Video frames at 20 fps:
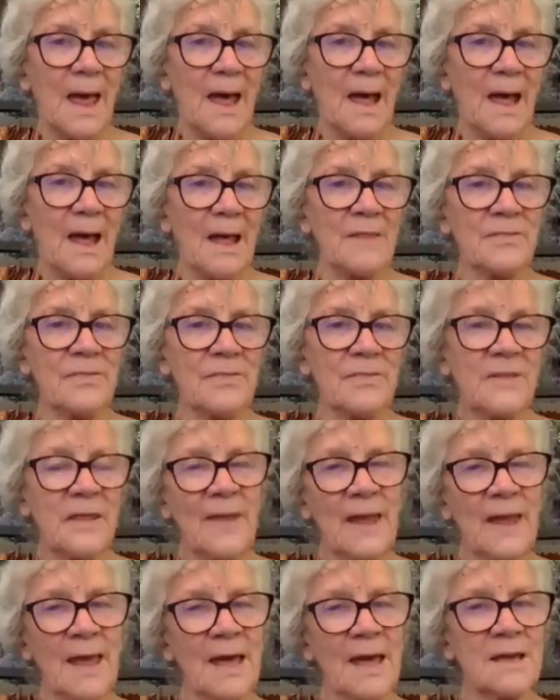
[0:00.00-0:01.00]
And then
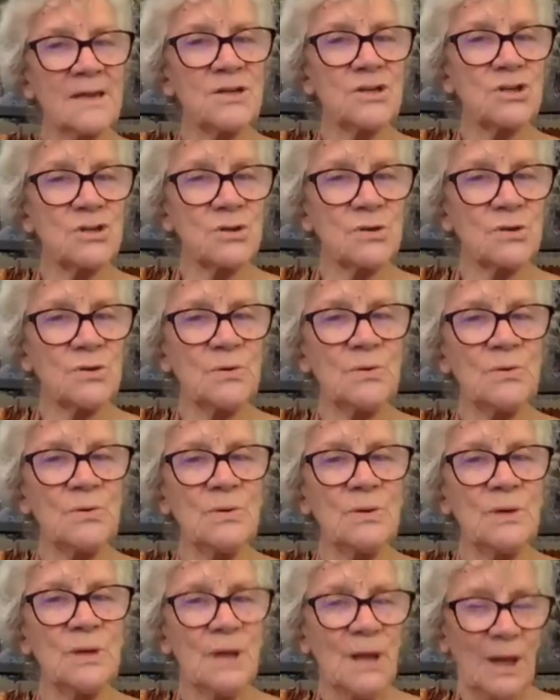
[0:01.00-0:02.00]
they had two
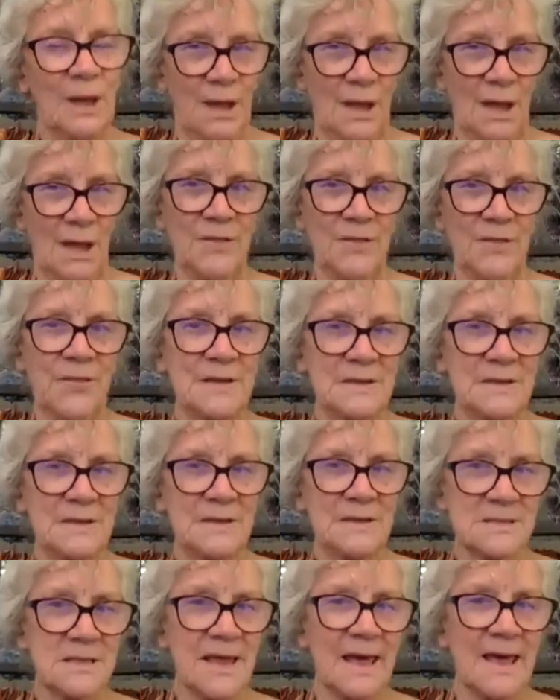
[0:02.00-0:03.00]
things
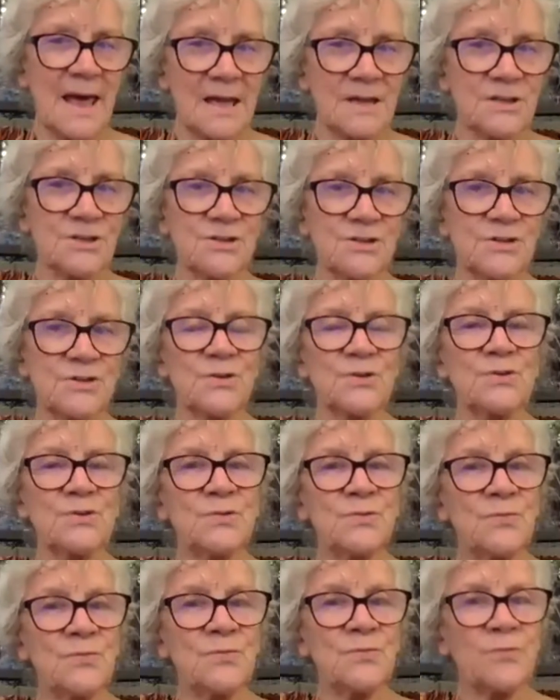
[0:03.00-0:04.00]
that they had to do
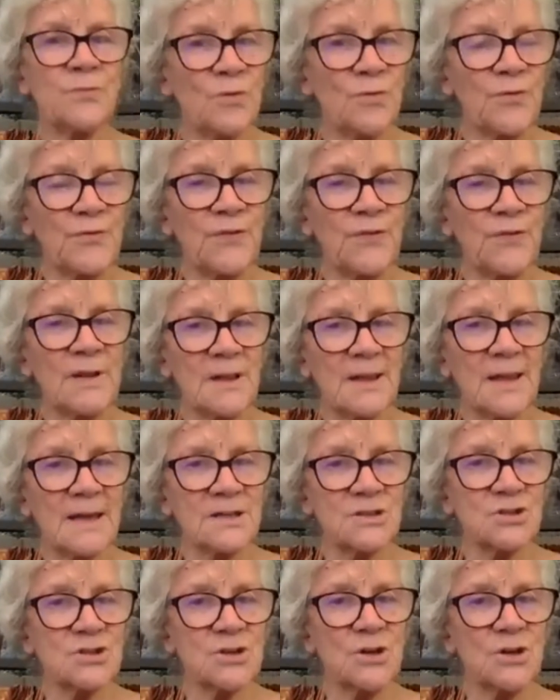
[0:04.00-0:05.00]
to fulfill
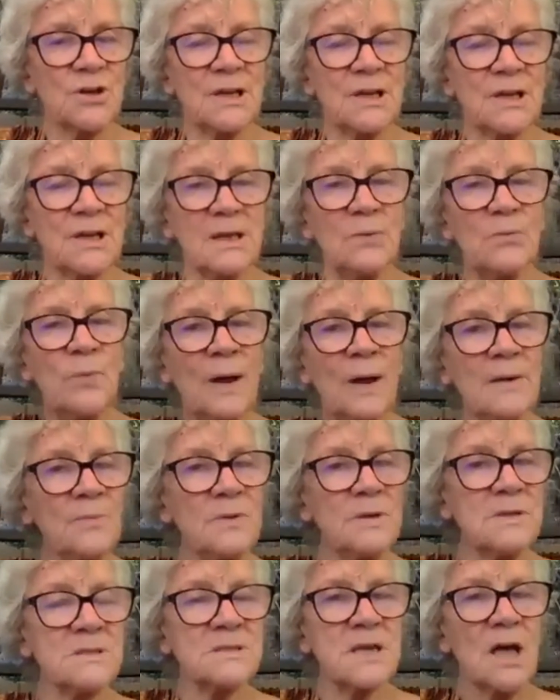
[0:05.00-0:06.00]
that journey. One
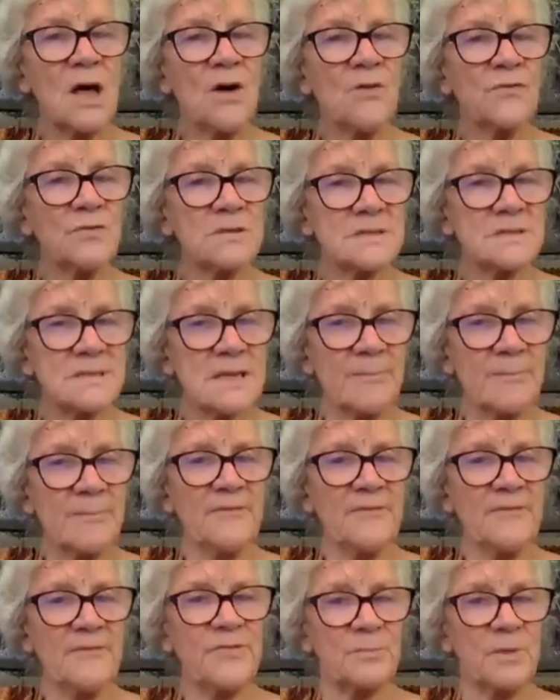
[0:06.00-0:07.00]
was, for some
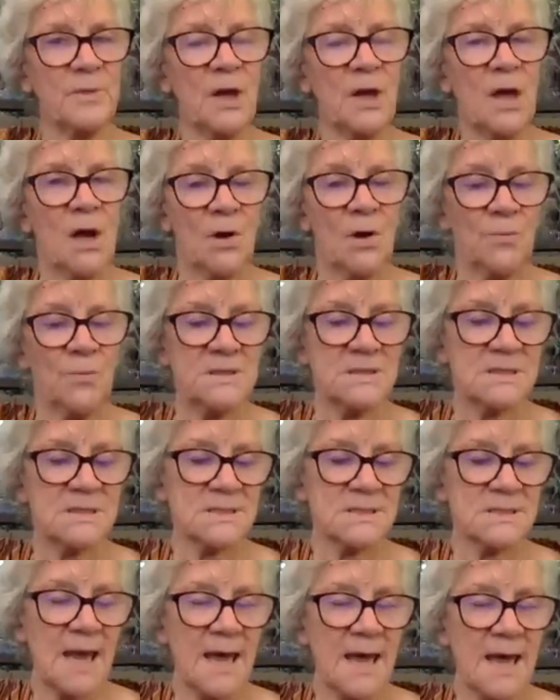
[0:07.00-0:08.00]
of them, was
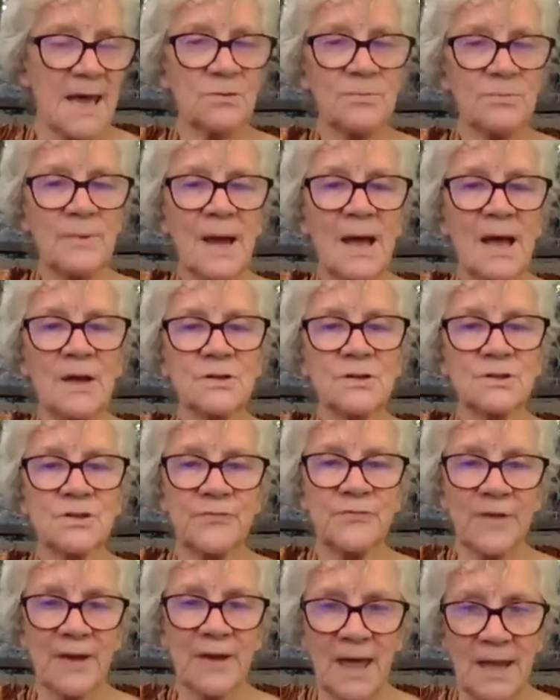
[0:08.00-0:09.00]
stand around
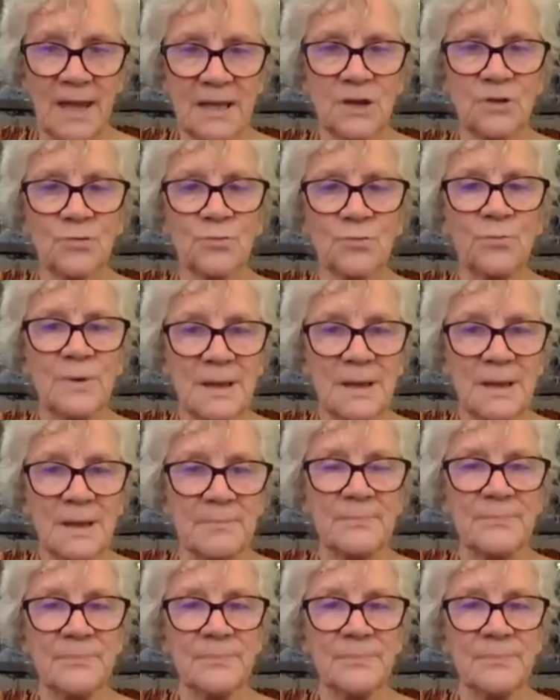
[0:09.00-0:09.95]
the volcanic rim